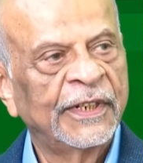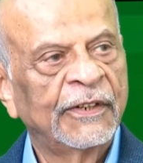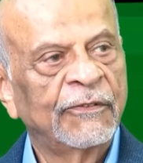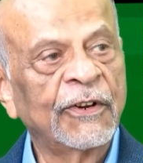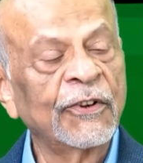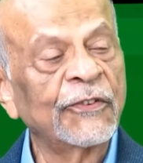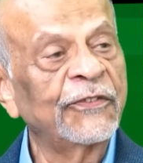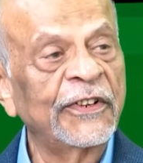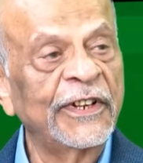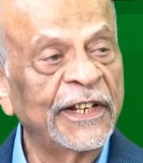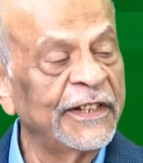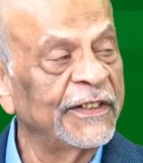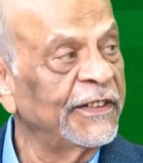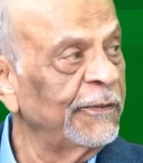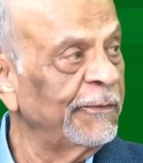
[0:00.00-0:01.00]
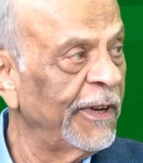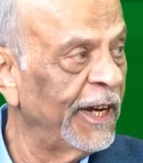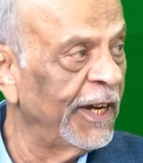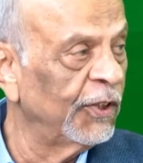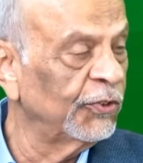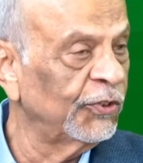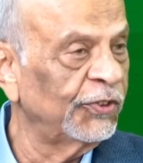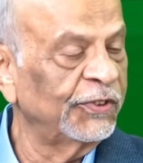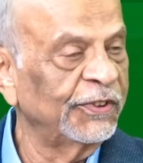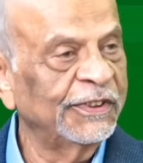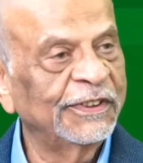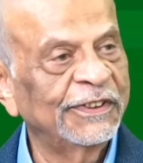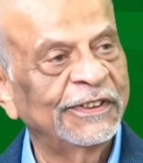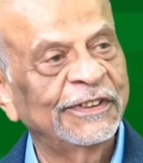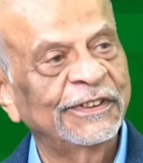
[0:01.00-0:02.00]
One of the ladies at my house,
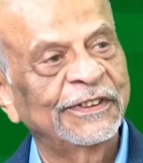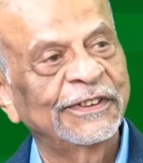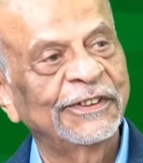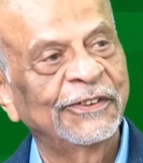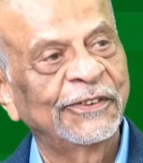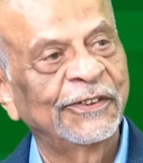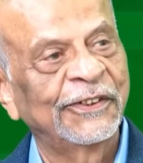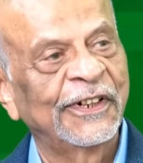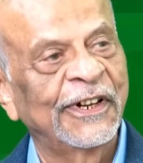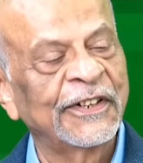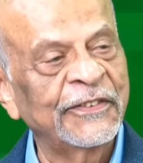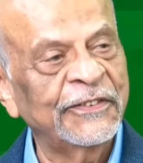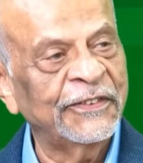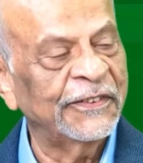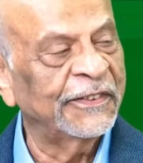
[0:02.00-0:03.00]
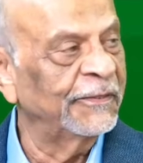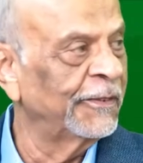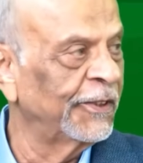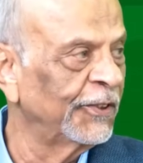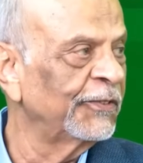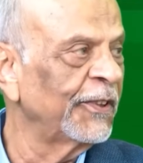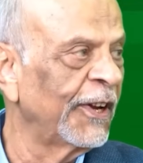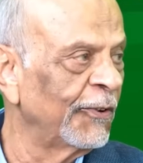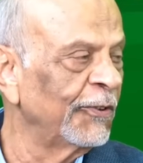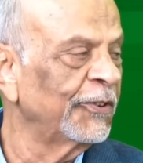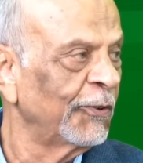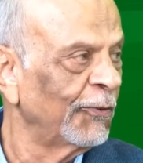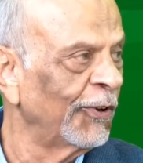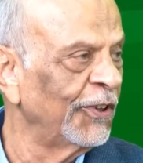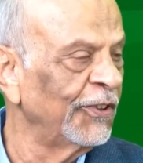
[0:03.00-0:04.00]
because I
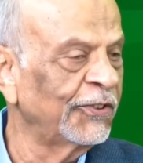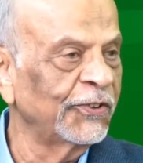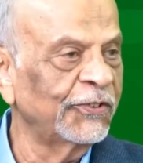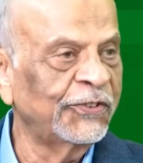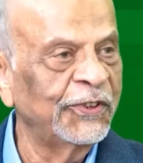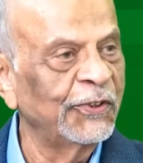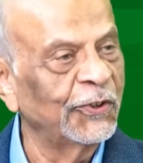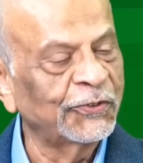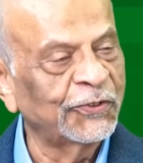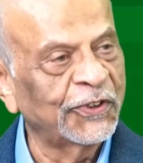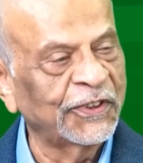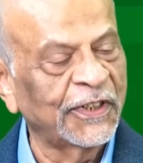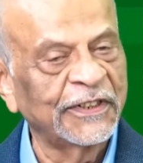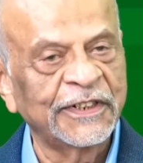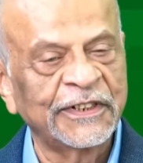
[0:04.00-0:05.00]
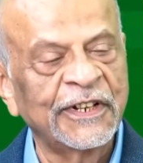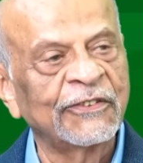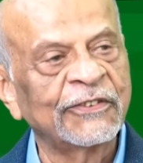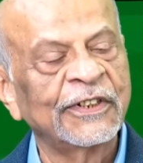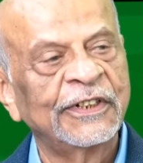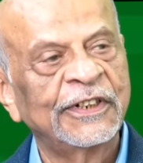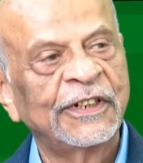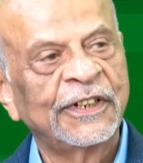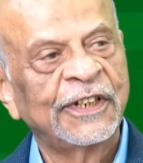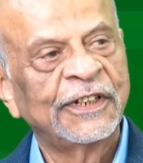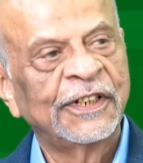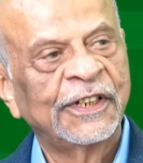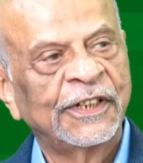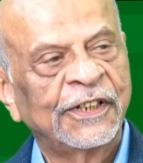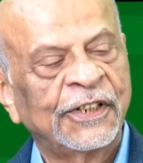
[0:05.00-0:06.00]
wanted volunteers, she also turned it down.
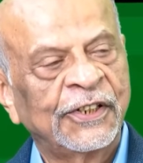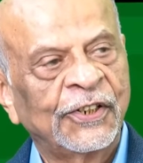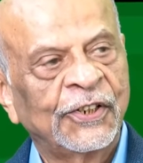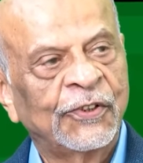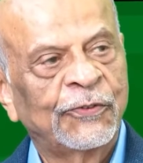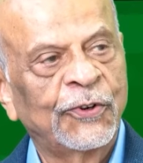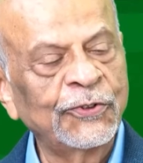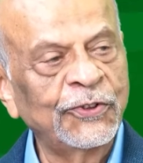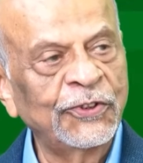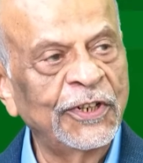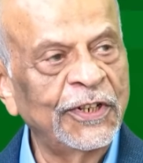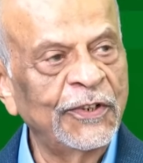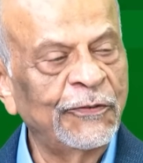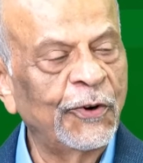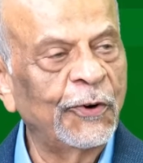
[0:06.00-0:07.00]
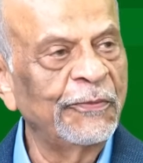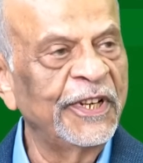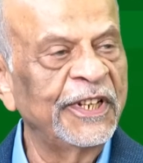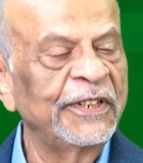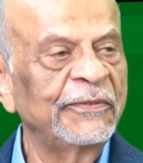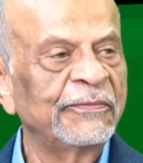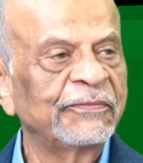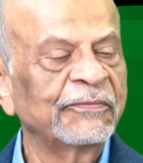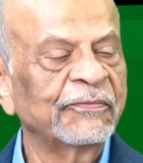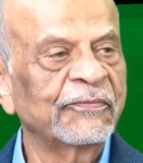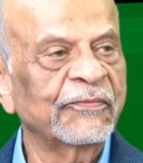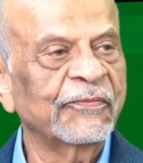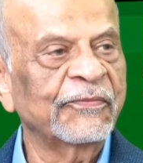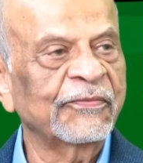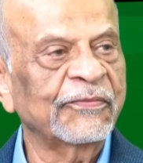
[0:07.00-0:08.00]
Fortunately for me,
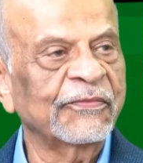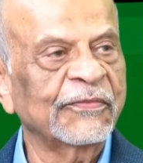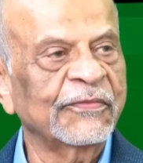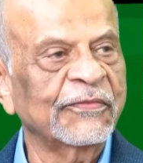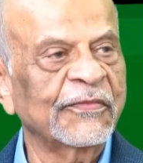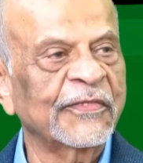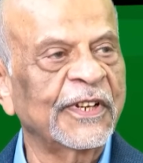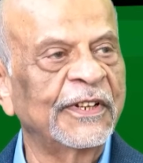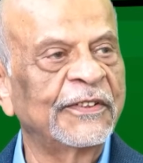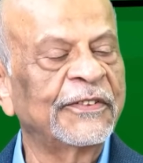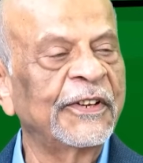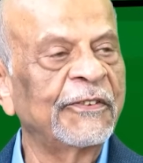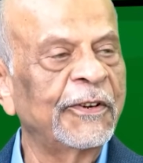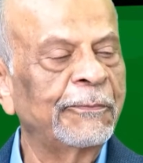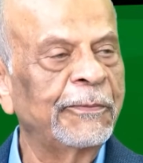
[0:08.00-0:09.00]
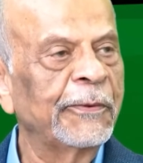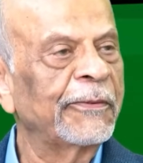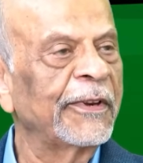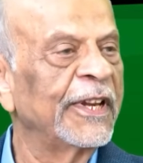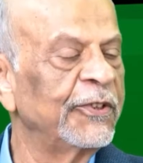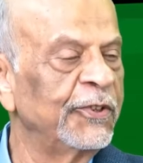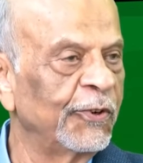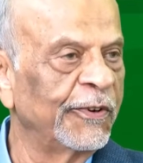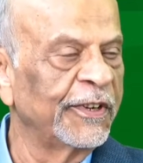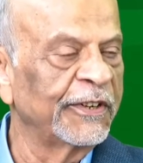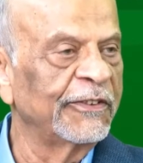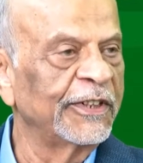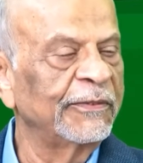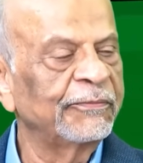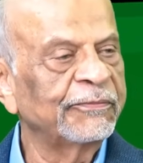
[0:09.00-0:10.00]
there were people I knew very
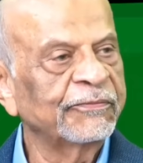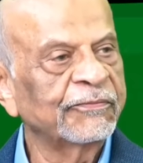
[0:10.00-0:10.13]
well.